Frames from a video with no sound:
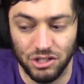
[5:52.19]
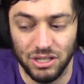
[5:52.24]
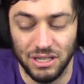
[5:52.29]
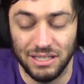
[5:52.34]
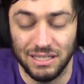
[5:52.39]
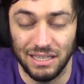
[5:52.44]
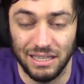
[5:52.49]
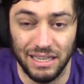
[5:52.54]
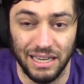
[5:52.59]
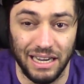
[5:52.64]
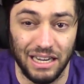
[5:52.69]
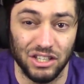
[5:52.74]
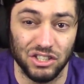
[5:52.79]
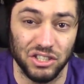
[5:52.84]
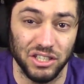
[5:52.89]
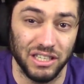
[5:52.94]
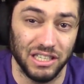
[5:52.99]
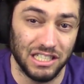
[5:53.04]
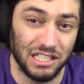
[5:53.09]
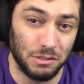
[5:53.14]
They said they
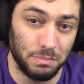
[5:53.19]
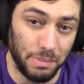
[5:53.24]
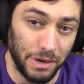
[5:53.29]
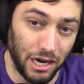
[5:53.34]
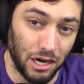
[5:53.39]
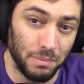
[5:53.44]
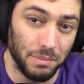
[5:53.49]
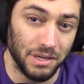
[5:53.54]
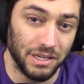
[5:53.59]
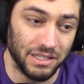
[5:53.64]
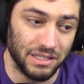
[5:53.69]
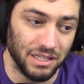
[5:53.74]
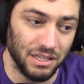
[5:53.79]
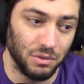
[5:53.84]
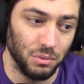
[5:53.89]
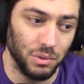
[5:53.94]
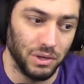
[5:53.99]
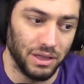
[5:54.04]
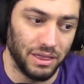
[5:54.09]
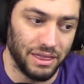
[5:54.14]
actually experimented
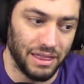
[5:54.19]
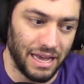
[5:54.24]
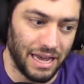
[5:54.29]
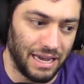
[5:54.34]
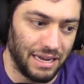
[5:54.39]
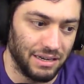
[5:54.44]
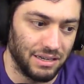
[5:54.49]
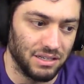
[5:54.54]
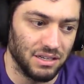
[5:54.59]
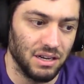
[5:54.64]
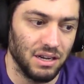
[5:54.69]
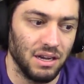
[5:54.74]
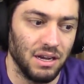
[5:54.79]
with that.